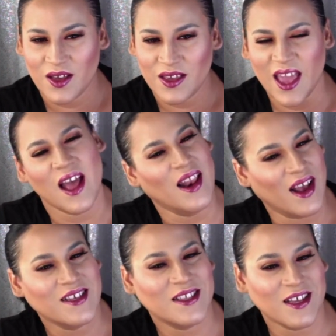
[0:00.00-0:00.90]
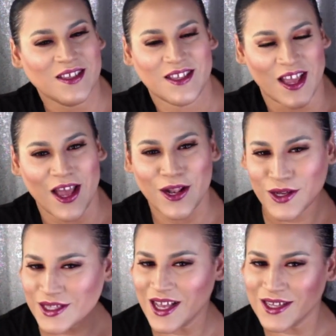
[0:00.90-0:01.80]
Yeah, like a sunset. It
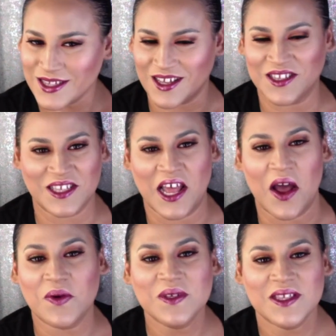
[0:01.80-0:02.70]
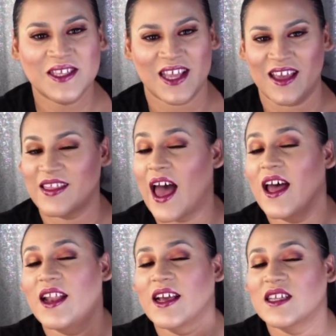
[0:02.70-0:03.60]
looks like a sunset. I will say
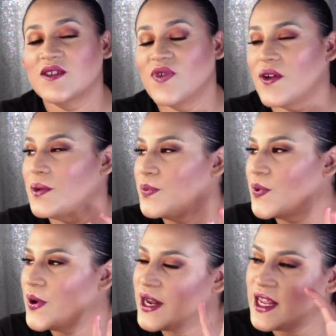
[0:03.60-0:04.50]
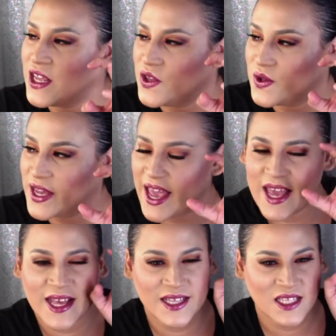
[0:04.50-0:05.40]
that. Like, it's very pretty. You get
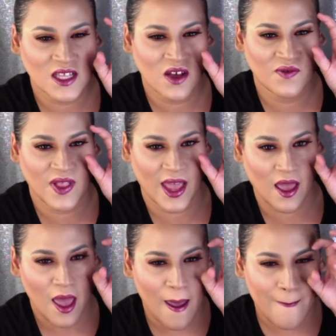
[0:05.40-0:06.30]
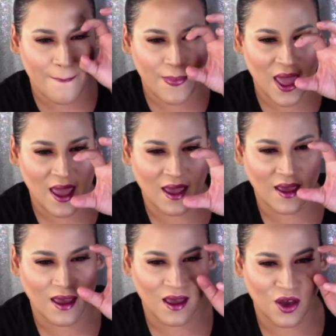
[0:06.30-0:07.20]
hints of like
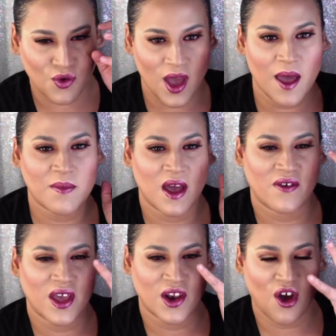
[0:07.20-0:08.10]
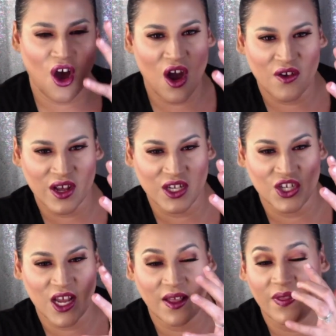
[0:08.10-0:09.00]
pink and cranberry and
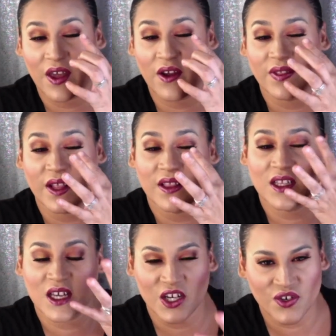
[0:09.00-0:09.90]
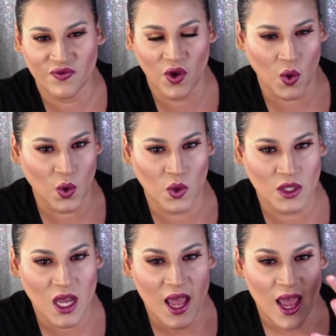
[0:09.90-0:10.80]
orange in there, and then the touch of
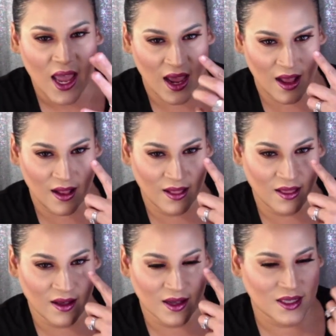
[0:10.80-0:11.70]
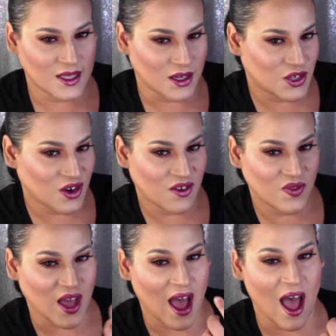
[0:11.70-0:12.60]
gold in the center of
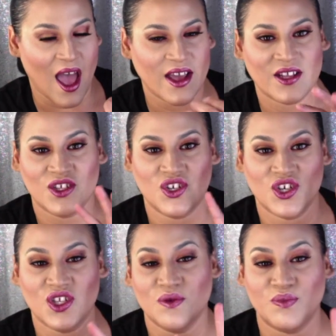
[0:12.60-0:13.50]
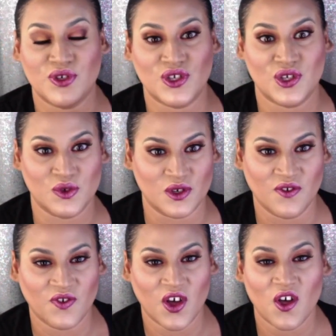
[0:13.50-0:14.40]
the eye. It's just
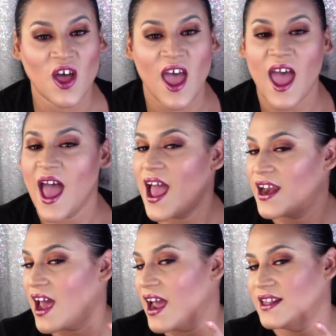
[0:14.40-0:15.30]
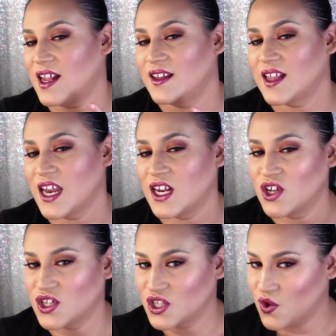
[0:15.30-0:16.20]
beautiful, and I think that it
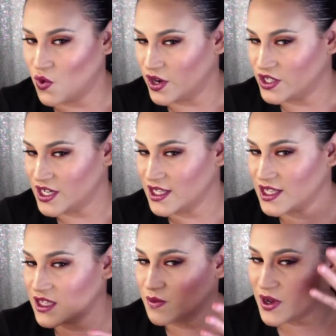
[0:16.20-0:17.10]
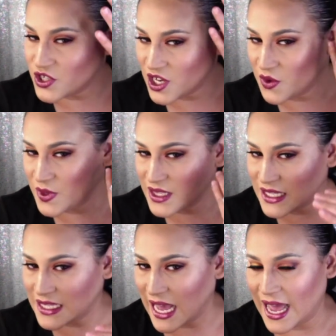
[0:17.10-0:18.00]
looks gorgeous, especially with
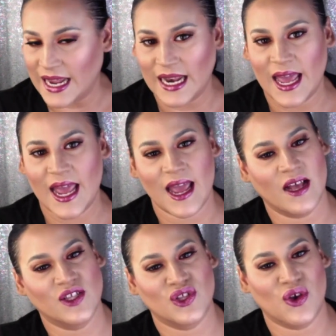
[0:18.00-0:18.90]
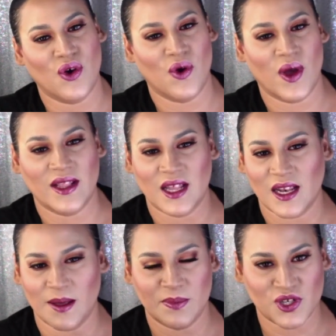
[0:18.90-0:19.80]
this highlight. So, and the
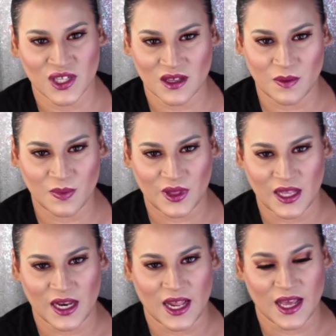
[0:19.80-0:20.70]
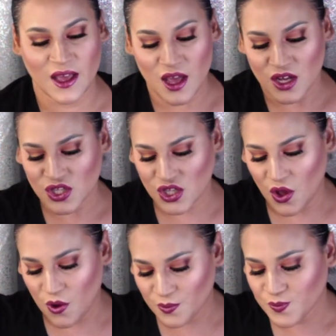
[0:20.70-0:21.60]
lip just completed it.
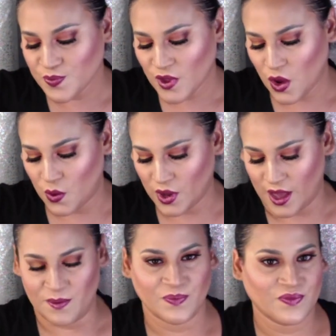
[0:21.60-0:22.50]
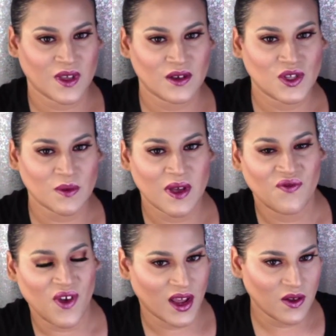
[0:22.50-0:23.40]
So, okay. So my
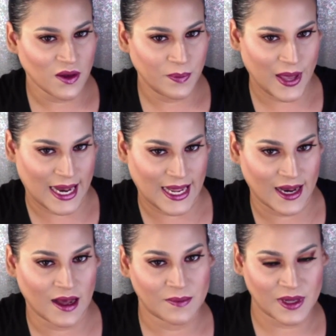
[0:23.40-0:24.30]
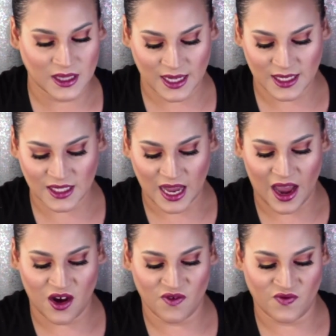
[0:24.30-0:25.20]
final opinion about the
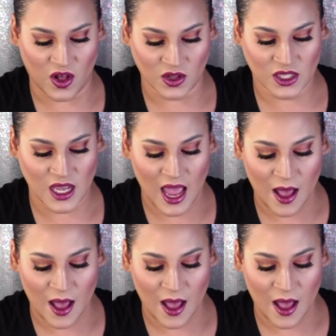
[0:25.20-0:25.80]
entire vault.